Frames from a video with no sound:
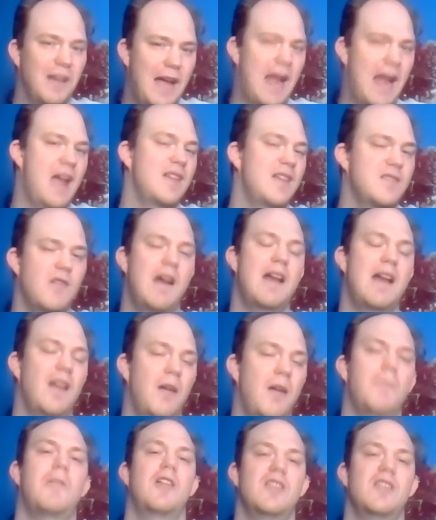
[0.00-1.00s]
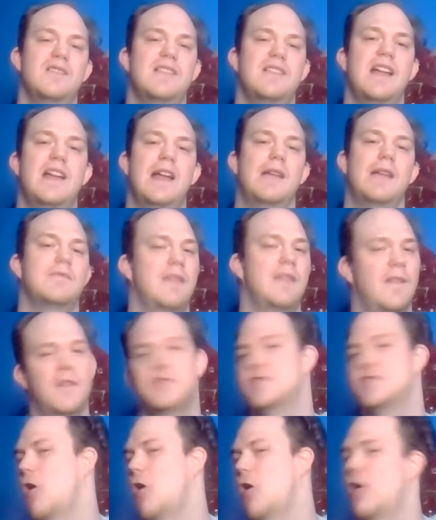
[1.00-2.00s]
as you're at Empire State Games and they're
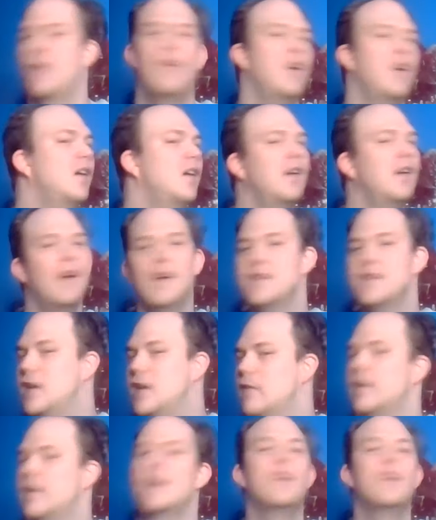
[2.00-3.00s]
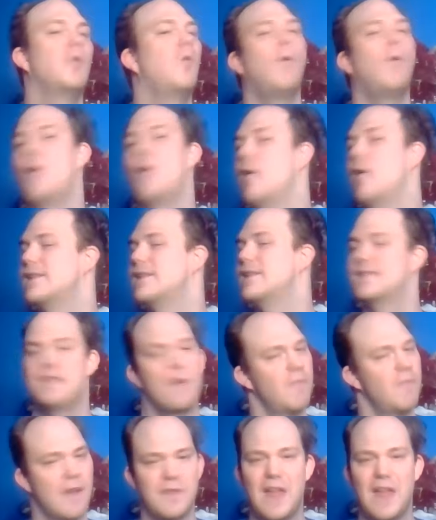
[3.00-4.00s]
char- cheering you on and
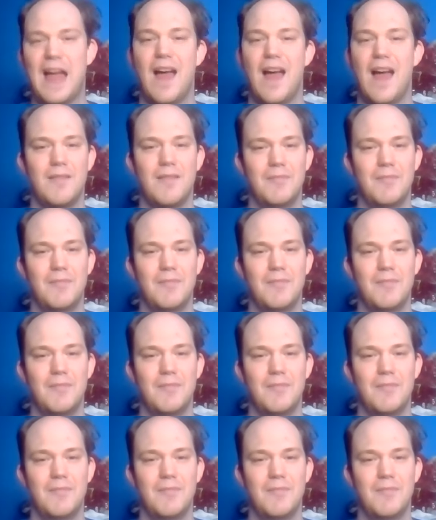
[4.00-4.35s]
stuff like that.